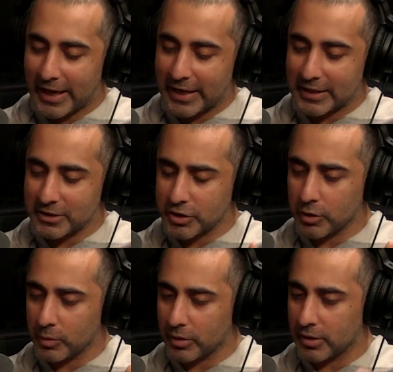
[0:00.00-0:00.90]
And
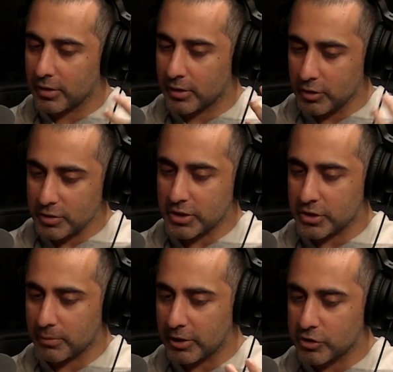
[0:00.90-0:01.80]
so the new
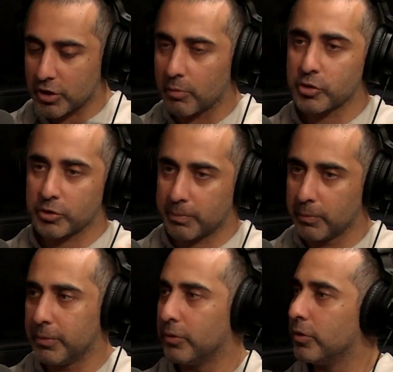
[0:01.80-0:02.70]
system, the internet, which was
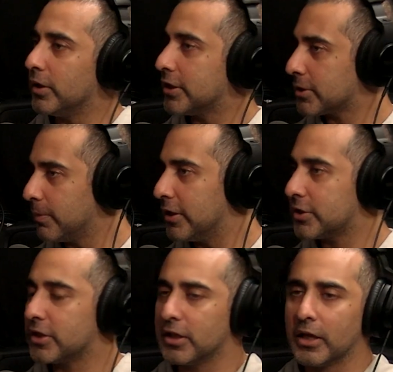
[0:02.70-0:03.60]
poo-pooed and
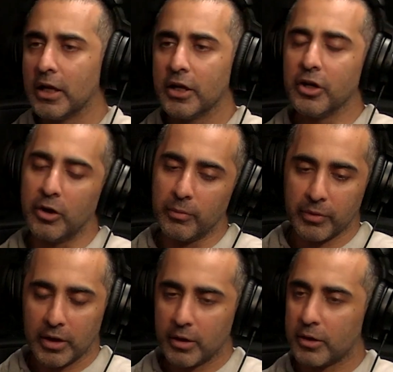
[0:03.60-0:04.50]
dismissed, and
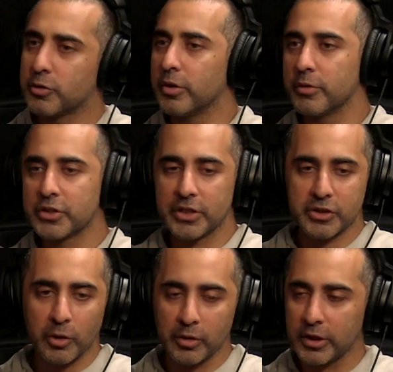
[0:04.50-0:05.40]
Twitter is this
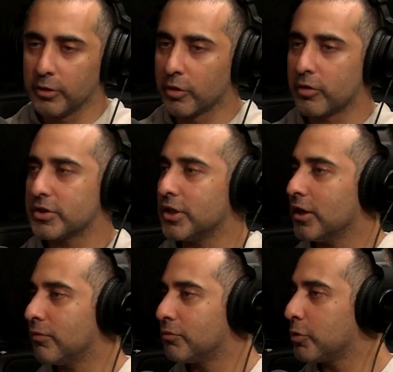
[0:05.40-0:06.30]
totally ludicrous
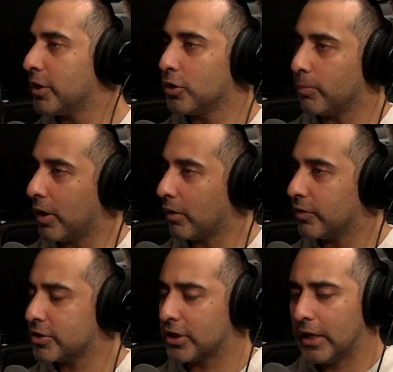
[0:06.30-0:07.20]
thing of tweeting your
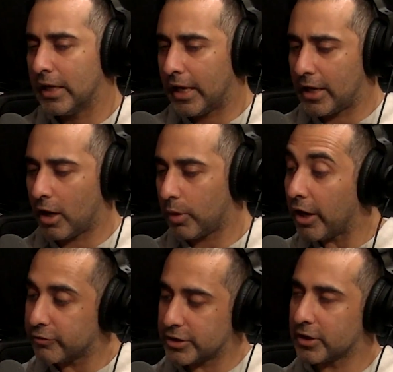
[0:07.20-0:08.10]
breakfast, and now
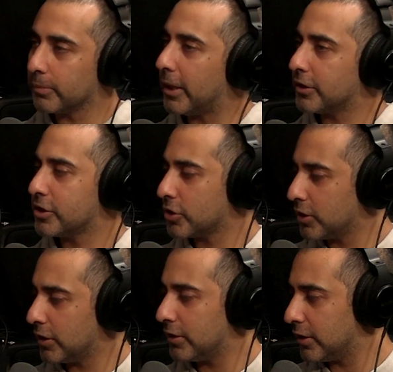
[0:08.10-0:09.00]
every single
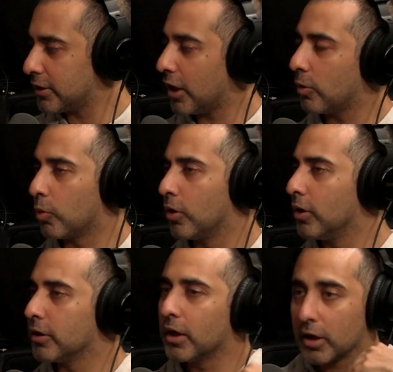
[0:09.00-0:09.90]
politician in the entire
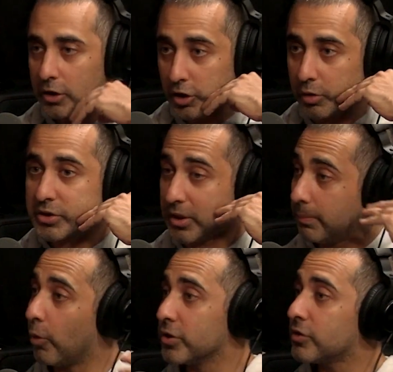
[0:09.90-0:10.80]
world knows the
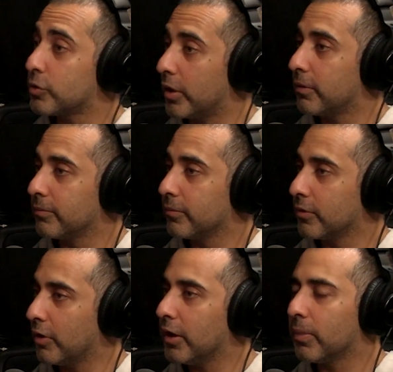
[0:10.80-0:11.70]
importance of Twitter,
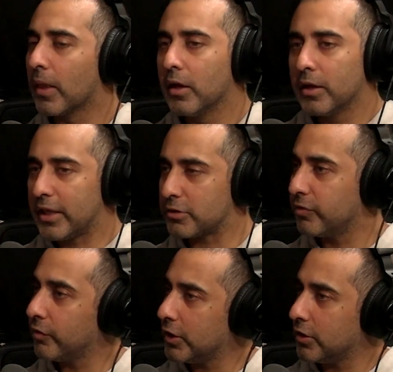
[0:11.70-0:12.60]
right? That was
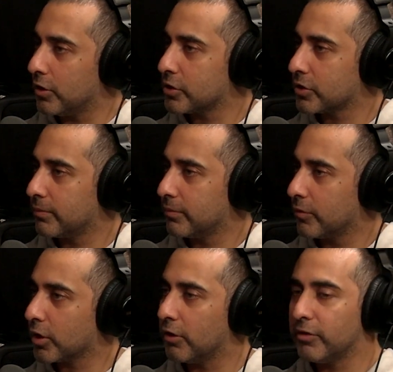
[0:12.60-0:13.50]
15 years. Okay,